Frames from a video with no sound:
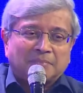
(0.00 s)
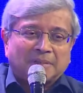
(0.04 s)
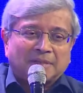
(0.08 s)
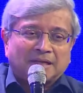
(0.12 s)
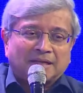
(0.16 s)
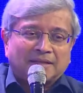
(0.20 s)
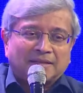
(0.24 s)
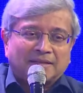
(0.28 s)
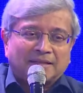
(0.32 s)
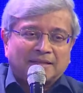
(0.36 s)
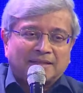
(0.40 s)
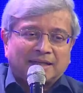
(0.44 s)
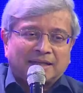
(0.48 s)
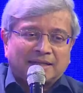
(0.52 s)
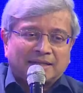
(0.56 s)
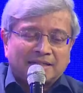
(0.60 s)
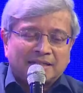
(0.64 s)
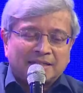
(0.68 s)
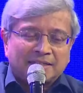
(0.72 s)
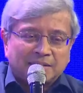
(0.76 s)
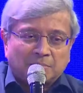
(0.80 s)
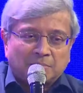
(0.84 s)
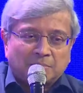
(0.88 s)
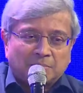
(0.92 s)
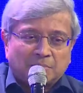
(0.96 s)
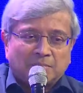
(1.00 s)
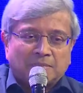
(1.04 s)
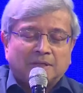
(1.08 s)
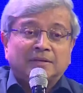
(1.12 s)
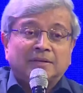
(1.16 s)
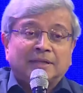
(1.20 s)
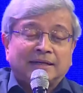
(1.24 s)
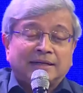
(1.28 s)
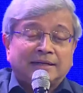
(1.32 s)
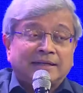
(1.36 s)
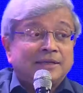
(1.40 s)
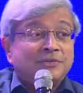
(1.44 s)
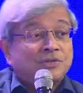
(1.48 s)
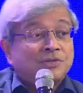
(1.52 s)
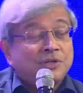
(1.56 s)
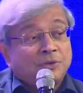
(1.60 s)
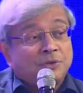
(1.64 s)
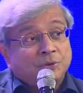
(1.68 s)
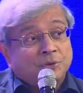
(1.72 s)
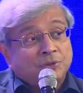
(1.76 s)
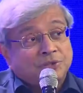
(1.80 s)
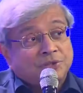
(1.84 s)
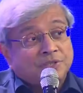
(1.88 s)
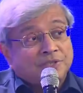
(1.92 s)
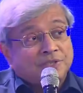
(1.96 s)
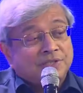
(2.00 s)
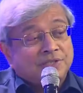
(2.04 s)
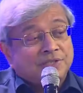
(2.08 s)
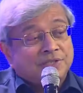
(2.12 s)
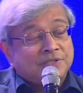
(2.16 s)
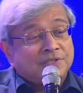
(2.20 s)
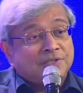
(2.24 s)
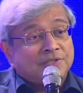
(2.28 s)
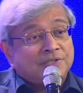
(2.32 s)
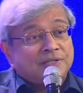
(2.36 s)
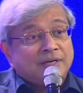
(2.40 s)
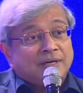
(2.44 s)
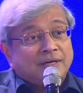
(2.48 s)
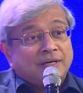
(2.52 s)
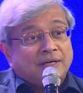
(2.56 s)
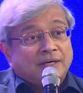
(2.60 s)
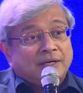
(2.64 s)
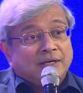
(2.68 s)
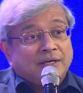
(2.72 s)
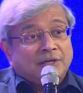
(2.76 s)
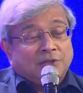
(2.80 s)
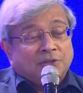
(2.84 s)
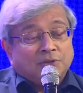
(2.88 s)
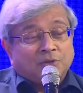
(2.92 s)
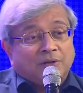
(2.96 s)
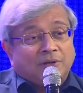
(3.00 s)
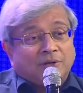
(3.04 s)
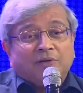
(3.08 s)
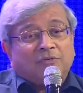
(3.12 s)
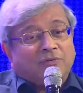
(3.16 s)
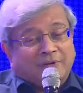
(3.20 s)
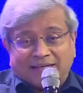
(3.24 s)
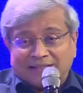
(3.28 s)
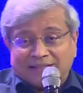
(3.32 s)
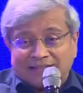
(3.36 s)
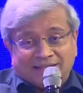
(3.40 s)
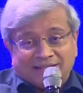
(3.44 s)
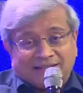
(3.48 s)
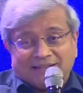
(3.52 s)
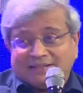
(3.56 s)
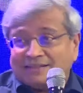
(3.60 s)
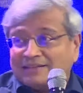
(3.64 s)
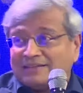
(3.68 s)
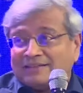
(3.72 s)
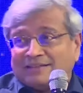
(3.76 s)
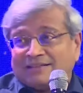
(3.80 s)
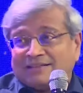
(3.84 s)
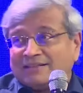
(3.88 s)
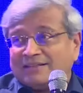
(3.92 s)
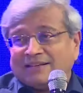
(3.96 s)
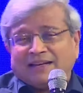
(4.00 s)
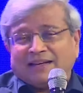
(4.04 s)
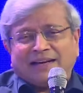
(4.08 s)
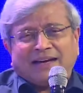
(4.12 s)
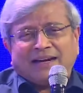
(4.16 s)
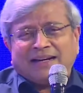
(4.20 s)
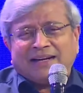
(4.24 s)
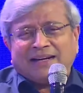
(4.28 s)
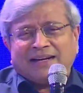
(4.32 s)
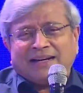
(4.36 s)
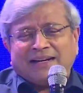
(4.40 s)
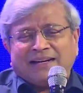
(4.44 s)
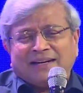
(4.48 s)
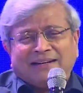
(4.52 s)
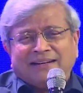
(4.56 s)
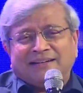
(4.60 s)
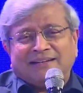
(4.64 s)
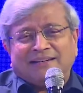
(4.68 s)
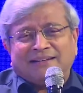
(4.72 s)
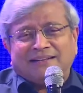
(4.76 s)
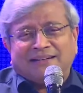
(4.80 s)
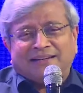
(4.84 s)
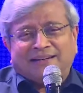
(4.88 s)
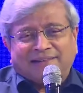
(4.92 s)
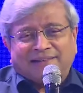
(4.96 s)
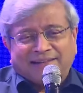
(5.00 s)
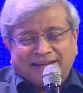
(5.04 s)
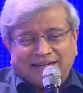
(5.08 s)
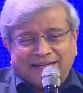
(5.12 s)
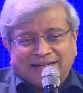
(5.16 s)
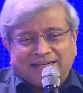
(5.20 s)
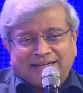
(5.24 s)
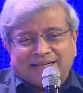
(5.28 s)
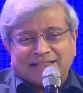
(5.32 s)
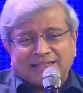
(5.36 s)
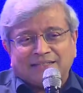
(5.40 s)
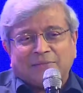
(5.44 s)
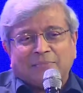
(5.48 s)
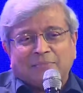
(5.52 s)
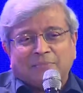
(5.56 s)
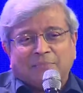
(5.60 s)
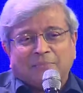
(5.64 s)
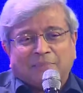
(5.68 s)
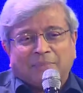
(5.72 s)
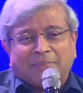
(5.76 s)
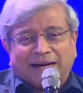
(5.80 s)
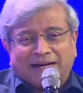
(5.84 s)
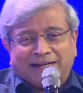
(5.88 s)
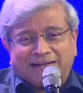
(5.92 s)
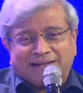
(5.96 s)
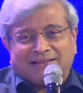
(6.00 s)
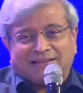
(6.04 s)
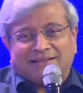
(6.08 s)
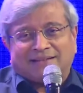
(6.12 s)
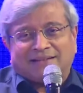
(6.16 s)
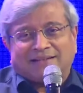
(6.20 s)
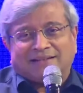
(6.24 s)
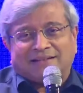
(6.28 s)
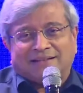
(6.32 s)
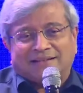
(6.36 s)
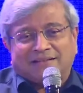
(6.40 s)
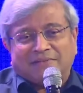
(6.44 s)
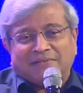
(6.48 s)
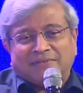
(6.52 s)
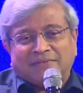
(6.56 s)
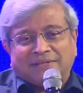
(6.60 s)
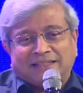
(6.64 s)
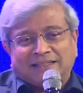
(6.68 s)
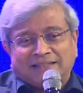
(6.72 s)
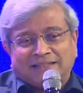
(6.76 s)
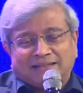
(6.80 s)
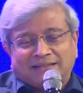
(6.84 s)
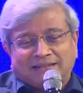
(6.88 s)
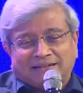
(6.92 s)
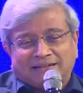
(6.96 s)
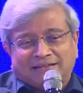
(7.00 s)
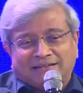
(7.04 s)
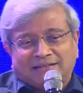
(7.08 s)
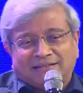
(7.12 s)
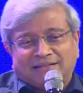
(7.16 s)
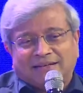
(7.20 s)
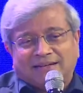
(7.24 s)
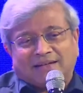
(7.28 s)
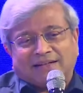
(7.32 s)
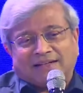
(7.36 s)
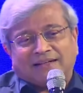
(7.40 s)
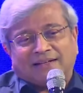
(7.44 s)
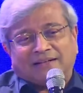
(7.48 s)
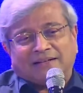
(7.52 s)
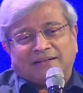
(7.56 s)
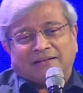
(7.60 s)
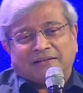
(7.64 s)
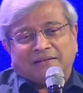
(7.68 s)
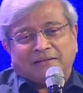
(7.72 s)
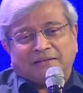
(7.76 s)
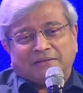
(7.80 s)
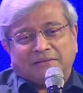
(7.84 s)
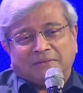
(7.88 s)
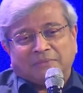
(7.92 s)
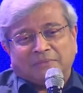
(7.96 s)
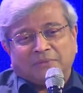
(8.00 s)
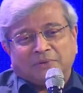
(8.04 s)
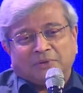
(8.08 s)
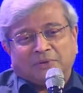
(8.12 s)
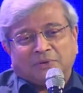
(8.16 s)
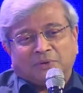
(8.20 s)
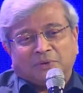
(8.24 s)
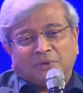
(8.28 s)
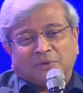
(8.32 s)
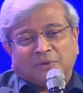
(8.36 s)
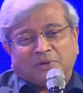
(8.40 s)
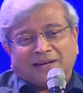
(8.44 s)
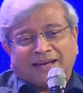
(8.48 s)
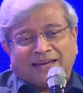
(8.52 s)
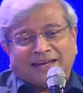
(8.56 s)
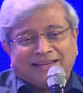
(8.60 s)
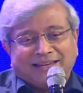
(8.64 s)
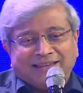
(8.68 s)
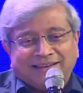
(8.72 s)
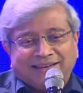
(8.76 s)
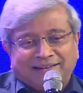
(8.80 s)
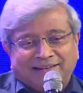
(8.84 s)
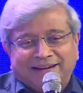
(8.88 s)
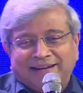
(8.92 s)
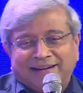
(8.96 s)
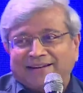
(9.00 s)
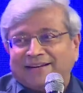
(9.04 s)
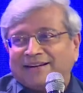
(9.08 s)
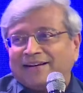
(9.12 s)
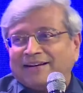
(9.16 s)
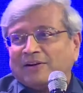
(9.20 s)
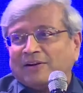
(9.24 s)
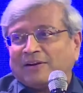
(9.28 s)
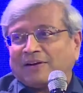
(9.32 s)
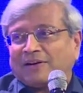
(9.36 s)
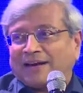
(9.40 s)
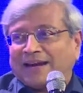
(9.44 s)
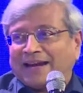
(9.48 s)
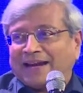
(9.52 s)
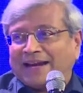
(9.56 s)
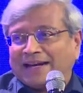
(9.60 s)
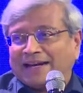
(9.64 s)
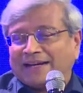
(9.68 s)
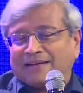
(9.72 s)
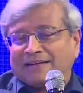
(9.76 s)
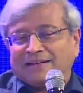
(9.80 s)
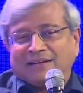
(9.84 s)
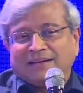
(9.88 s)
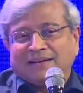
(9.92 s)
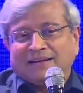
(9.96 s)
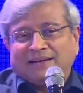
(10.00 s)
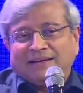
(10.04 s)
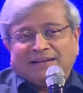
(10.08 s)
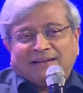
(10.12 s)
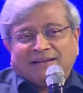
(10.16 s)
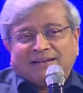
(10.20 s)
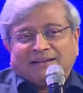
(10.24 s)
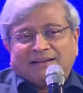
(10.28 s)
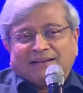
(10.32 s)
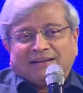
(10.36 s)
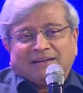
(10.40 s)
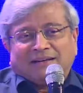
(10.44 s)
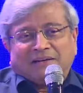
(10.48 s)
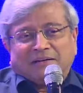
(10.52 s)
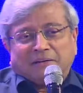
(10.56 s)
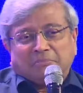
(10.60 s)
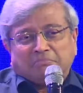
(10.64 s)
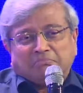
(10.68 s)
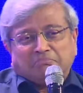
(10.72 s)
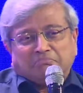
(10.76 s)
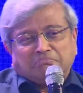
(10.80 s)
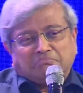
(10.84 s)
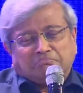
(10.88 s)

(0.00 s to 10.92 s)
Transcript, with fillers: that it's the institutions should aim for excellence. And it really doesn't matter uh, whether, uh, you know, you are highly rated or ranked. Um,